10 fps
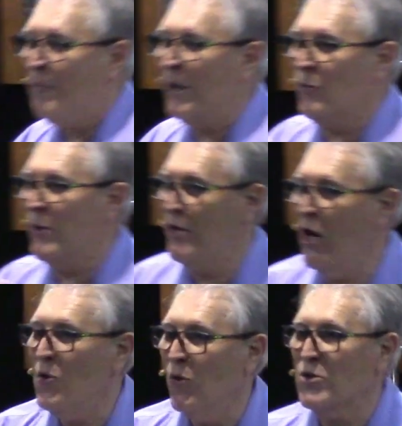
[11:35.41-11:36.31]
But we
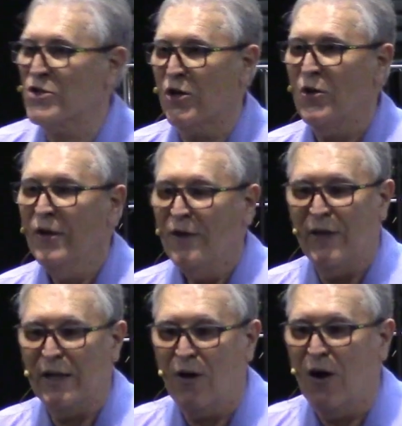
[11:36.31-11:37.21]
know also
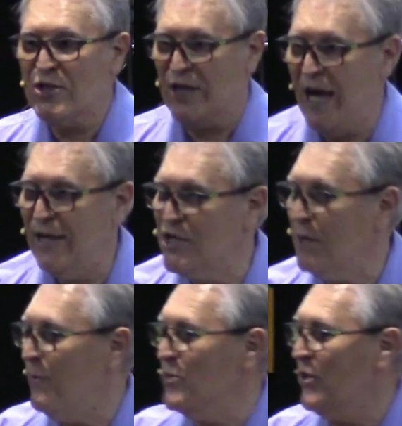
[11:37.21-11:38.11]
that God's hand is
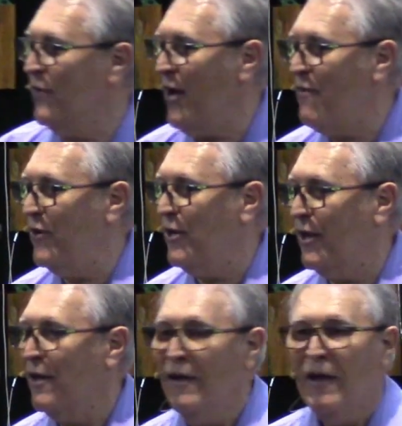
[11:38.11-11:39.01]
upon South
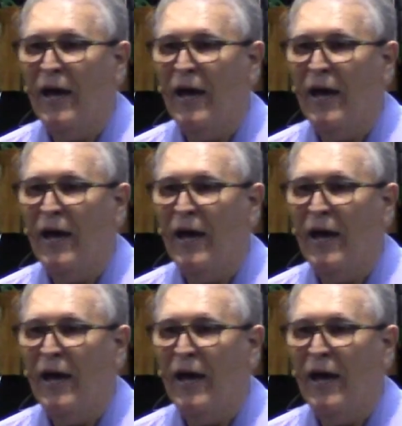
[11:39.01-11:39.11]
Africa.